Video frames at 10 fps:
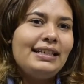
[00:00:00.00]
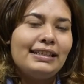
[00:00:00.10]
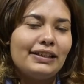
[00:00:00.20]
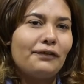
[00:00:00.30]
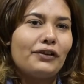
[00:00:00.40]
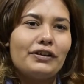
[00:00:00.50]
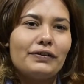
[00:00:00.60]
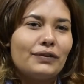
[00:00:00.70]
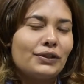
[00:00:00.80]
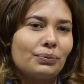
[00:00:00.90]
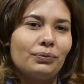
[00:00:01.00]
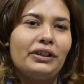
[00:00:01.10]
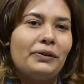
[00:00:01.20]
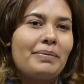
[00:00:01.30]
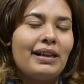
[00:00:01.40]
different,
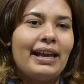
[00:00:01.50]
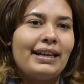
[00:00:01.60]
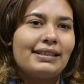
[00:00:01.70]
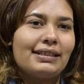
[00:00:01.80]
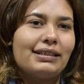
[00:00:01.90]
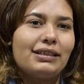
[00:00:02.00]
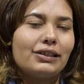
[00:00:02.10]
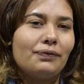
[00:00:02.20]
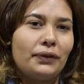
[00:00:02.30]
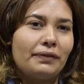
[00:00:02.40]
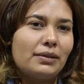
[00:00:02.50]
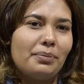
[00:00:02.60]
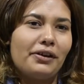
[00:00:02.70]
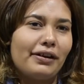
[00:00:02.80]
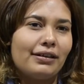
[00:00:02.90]
surreal place that's just full of
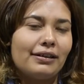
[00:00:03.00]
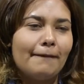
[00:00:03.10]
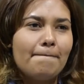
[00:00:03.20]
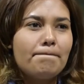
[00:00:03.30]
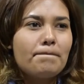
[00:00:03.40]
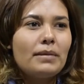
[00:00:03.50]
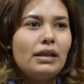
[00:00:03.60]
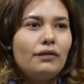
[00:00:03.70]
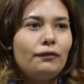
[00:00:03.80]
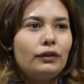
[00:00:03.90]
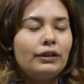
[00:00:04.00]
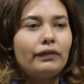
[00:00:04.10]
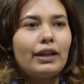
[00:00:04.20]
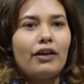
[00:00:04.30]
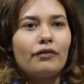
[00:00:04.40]
spirit and full of
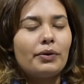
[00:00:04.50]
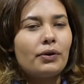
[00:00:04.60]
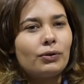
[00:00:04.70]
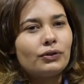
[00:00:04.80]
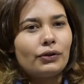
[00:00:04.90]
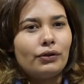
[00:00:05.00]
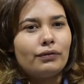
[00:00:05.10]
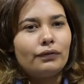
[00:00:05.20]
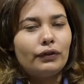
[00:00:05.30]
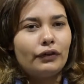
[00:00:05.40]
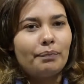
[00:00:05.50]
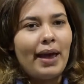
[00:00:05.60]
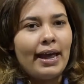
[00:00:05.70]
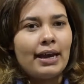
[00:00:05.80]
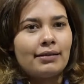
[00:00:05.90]
love, but also full of
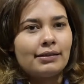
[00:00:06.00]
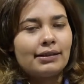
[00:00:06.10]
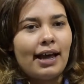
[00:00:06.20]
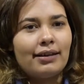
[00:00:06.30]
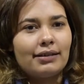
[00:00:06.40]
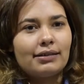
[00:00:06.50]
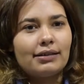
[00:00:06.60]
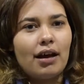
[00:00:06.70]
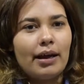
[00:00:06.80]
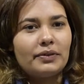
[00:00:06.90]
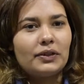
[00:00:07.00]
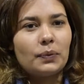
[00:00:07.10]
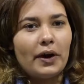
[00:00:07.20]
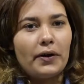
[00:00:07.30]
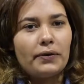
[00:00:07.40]
pain and sadness at times as
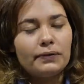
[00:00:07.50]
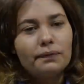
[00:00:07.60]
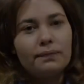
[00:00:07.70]
well.